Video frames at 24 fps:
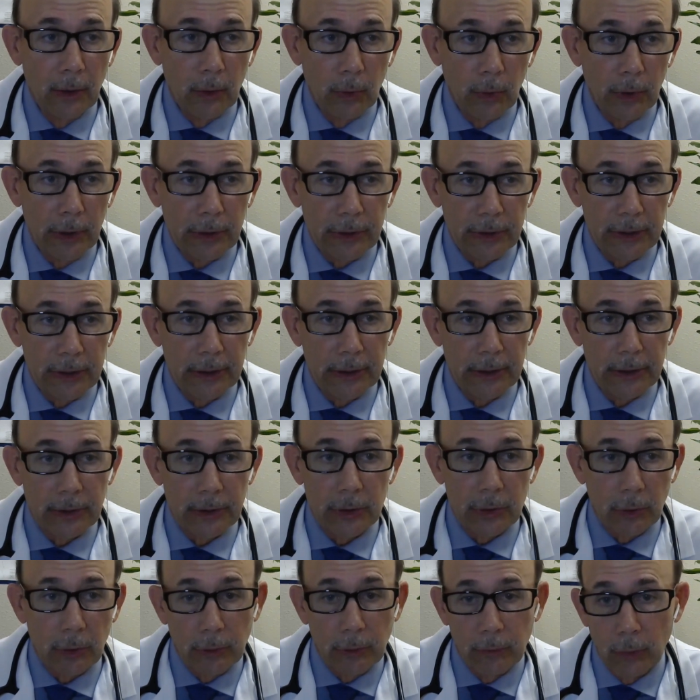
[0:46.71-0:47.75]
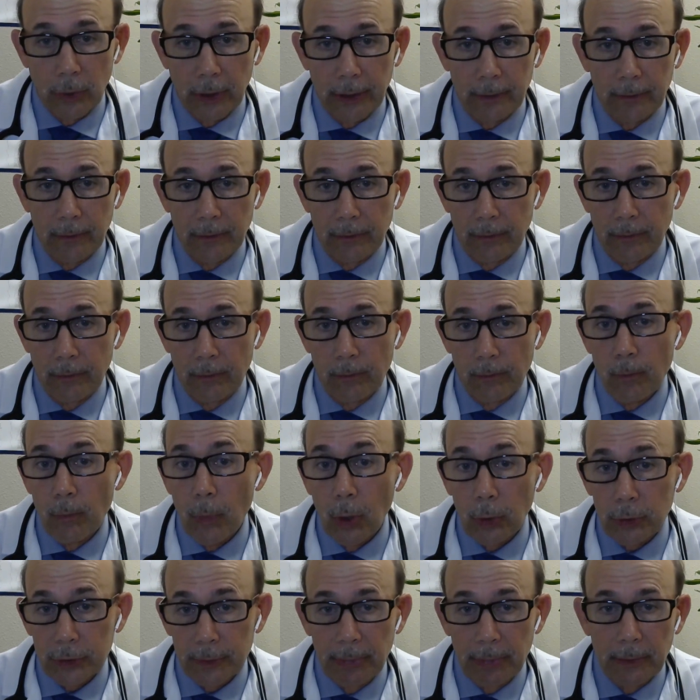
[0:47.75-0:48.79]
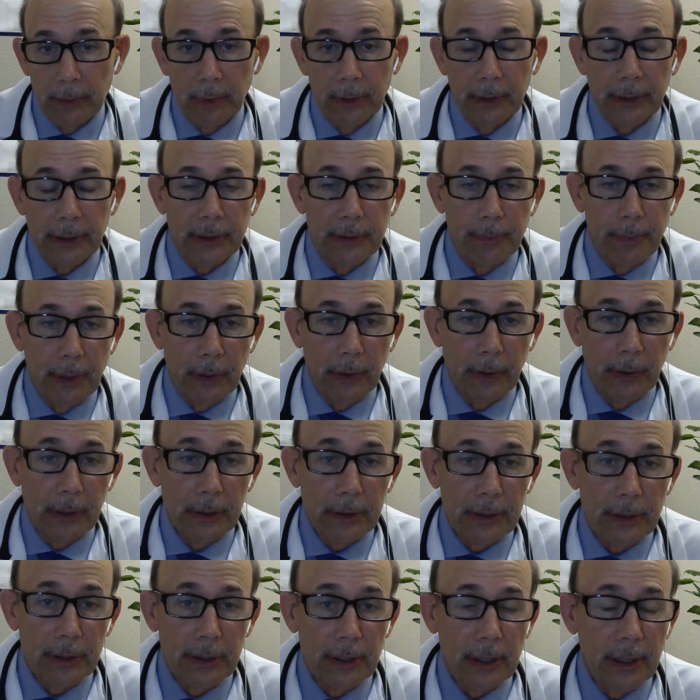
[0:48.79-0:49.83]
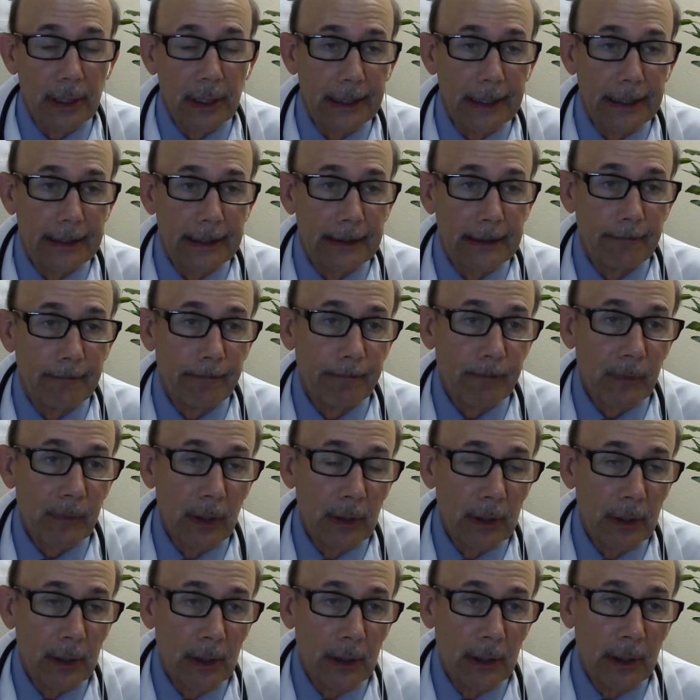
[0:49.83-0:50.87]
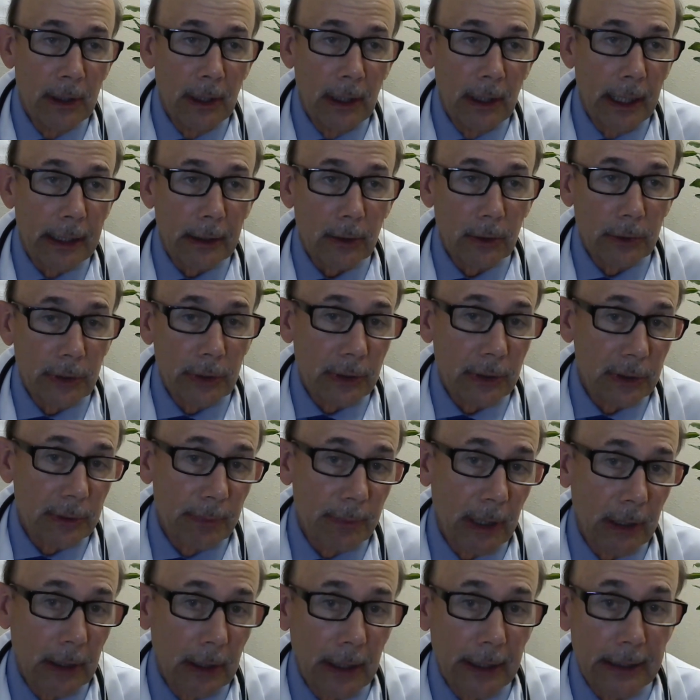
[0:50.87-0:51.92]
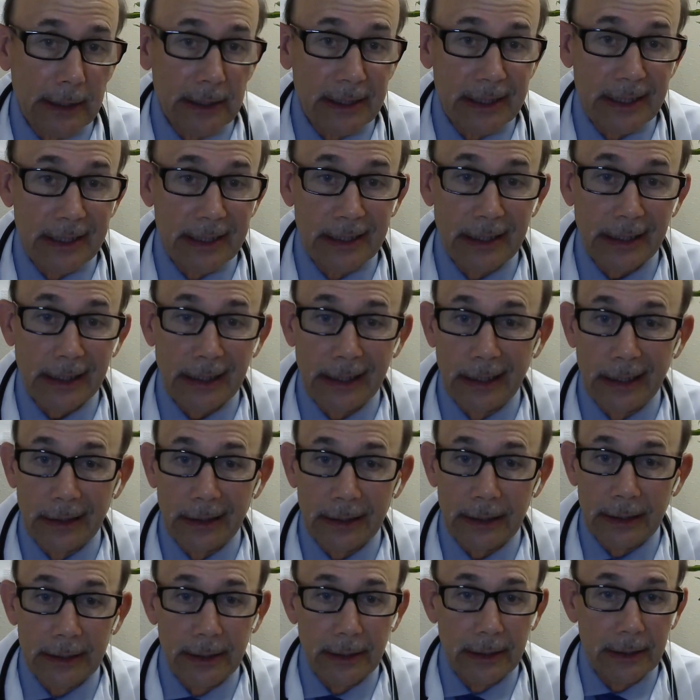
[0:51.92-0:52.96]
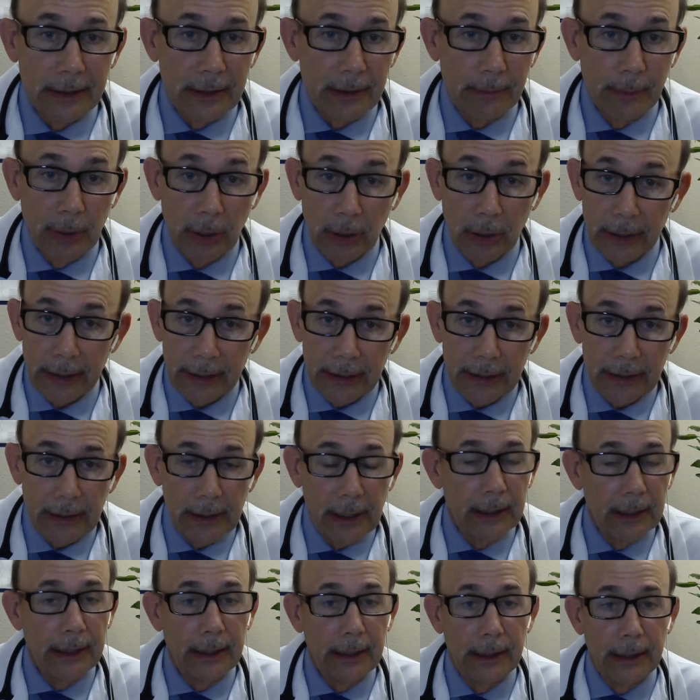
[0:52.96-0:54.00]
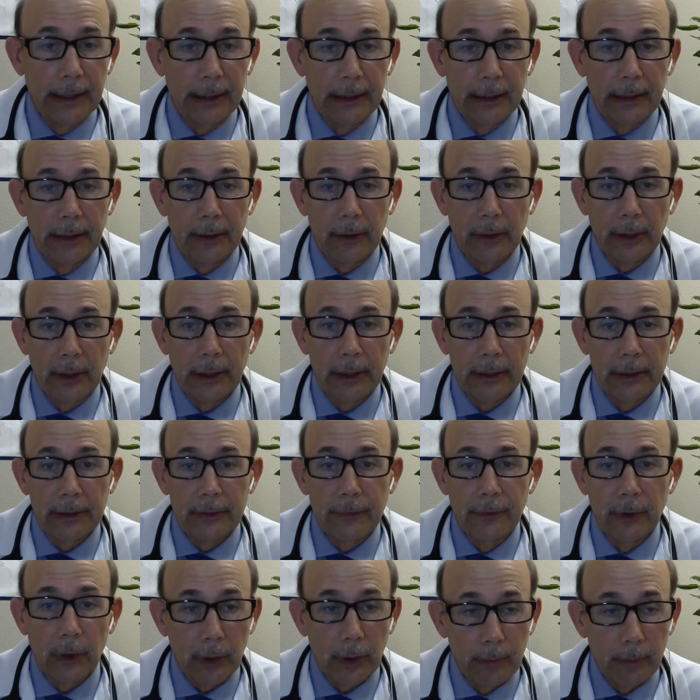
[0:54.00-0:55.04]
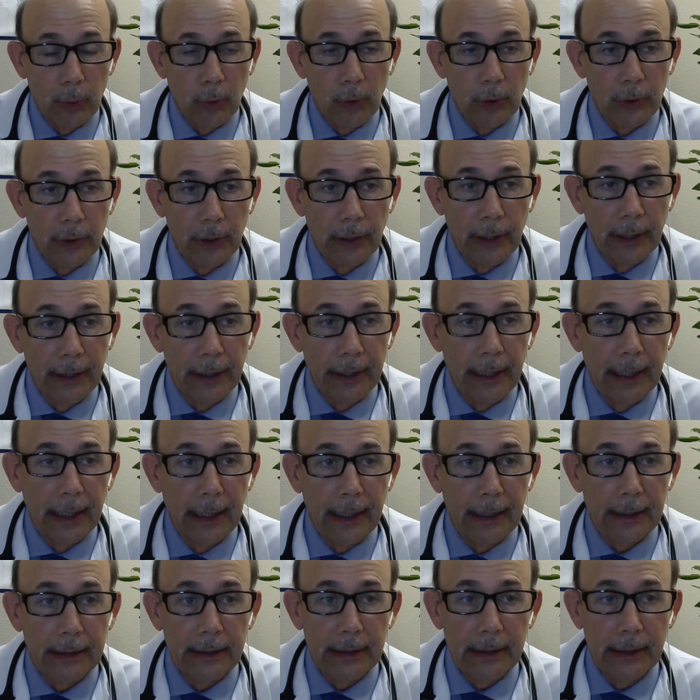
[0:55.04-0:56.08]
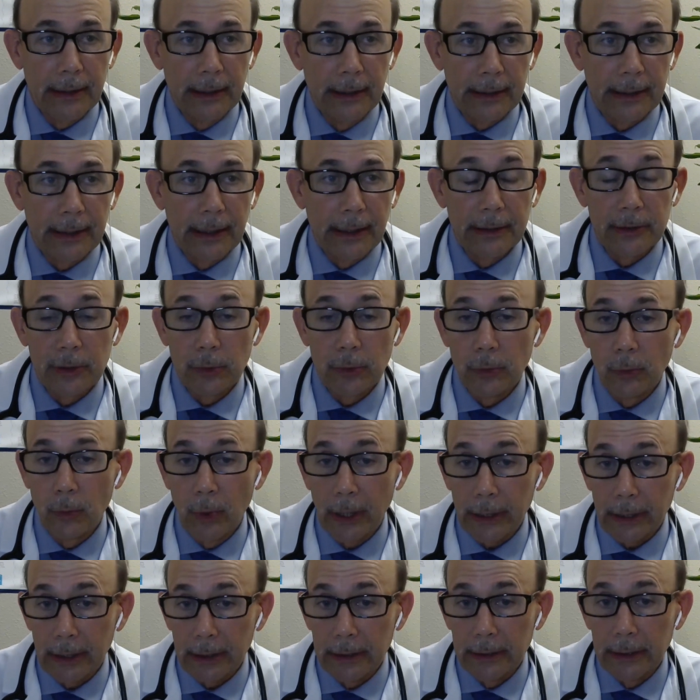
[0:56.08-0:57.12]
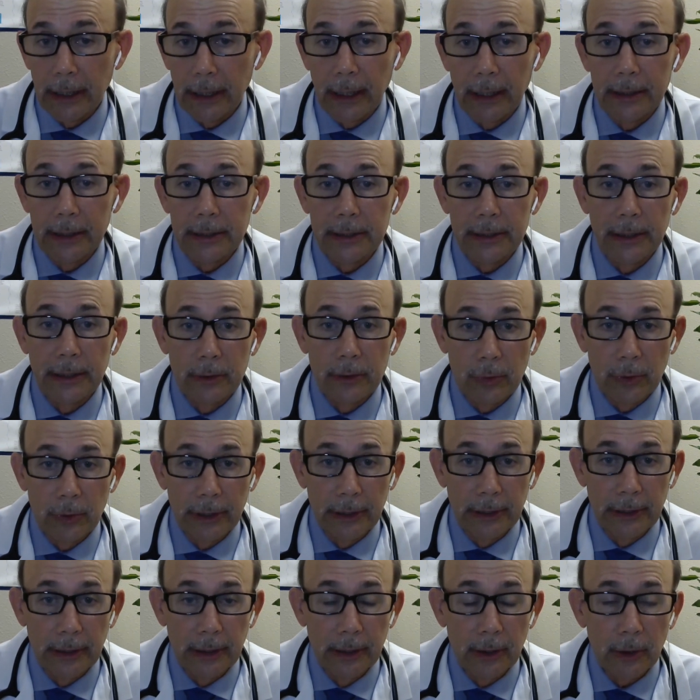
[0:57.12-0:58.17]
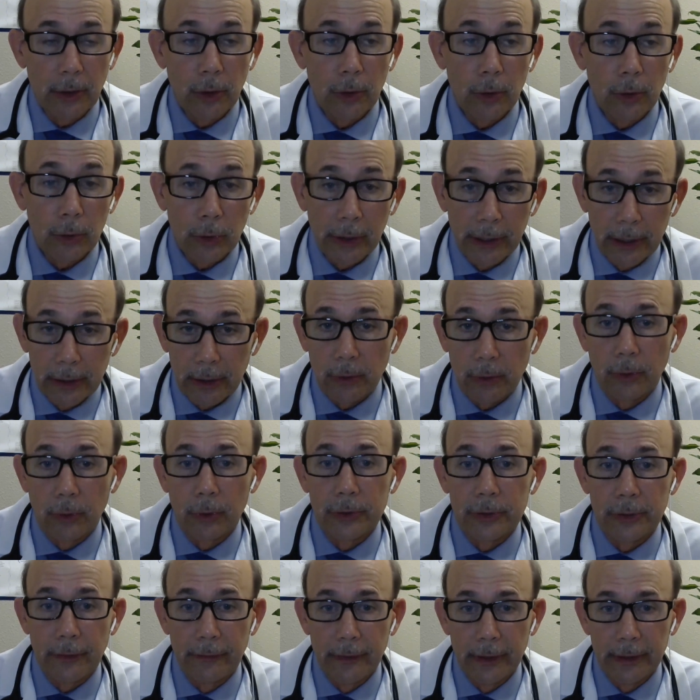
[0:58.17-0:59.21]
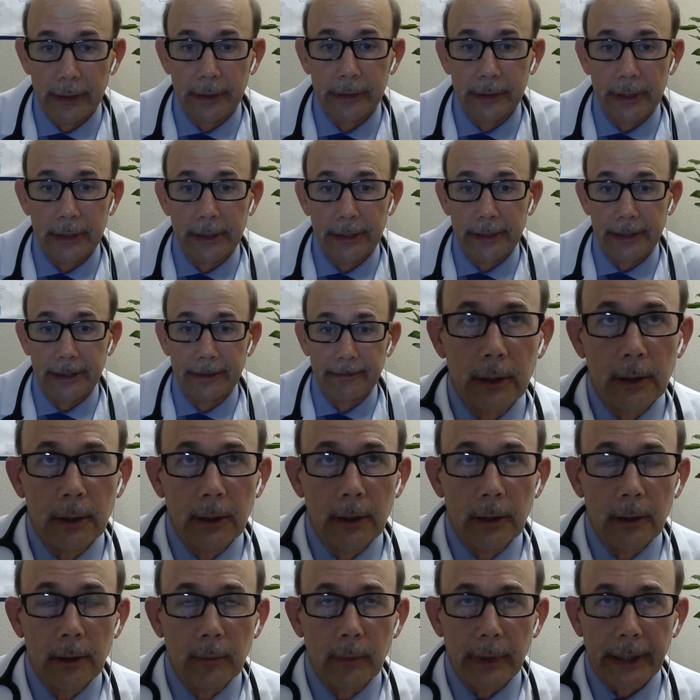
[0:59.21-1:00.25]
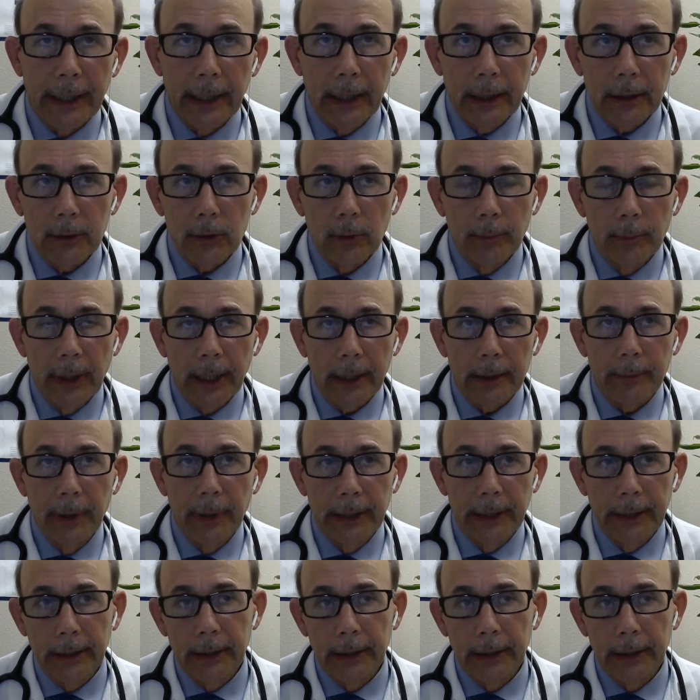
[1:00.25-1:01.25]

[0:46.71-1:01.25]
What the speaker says: which is sort of what most people experience. Ankylosing spondylitis can lead to disability, and it's very important that it gets recognized and treated early in the course of the disease. Mechanical back pain